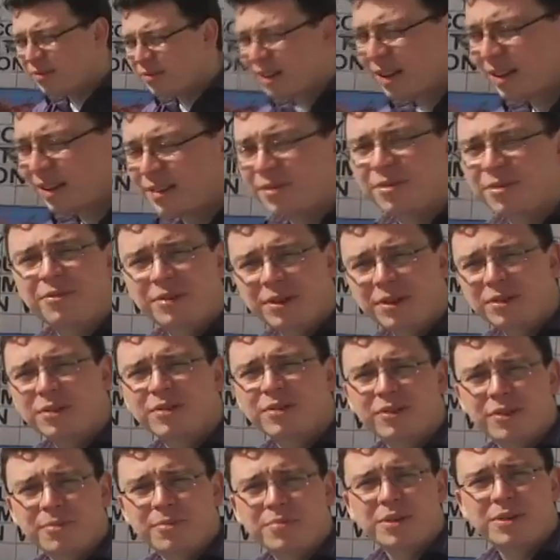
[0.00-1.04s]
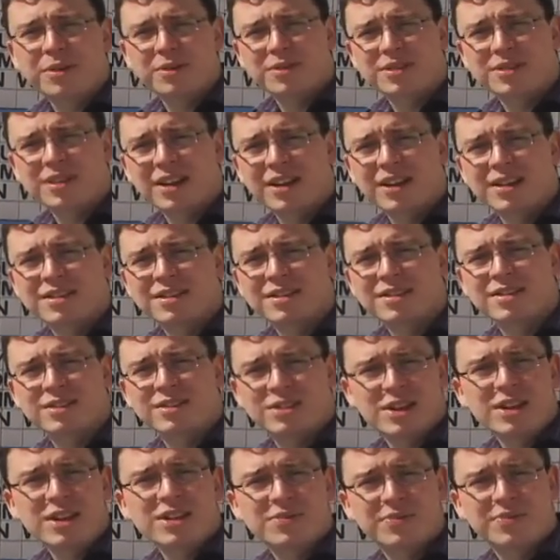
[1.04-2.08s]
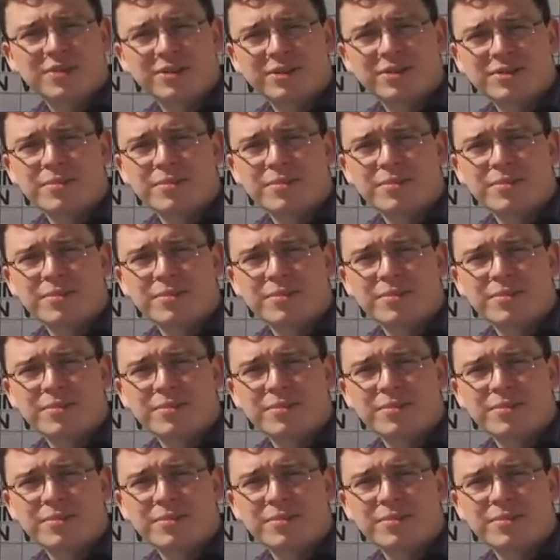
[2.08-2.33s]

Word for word: of that, the field of computer science has changed very